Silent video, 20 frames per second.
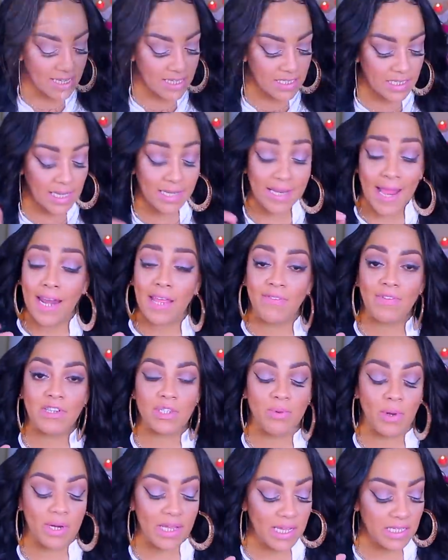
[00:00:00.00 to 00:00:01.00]
is not even
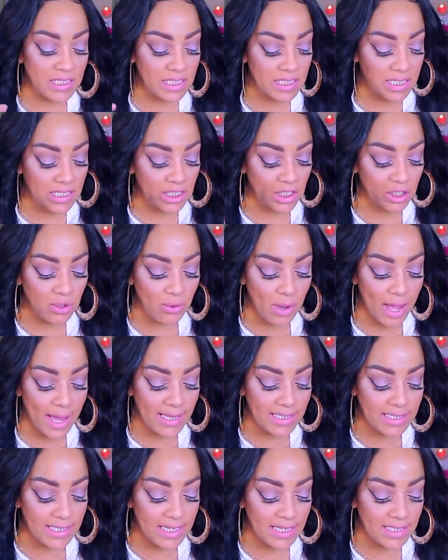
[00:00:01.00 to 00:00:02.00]
20 inches. It's two
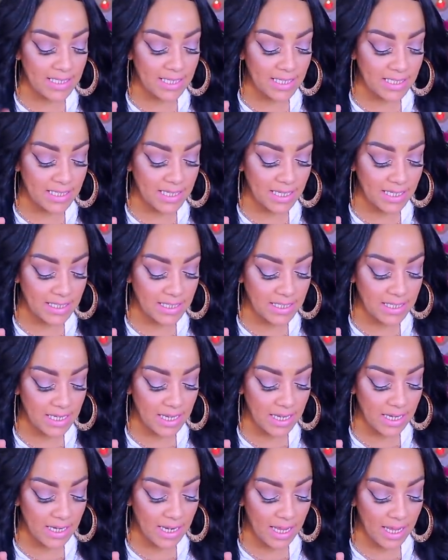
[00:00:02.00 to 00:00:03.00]
18s, a
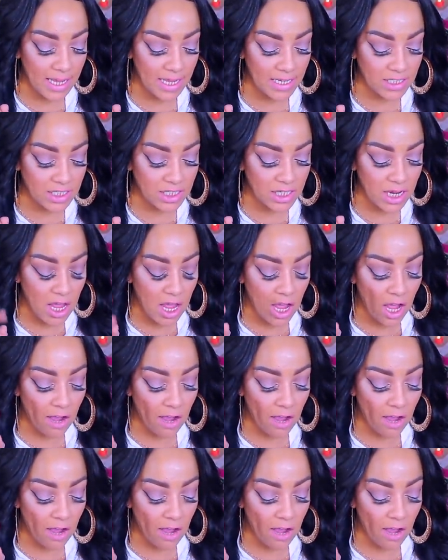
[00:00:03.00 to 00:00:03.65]
16 inch,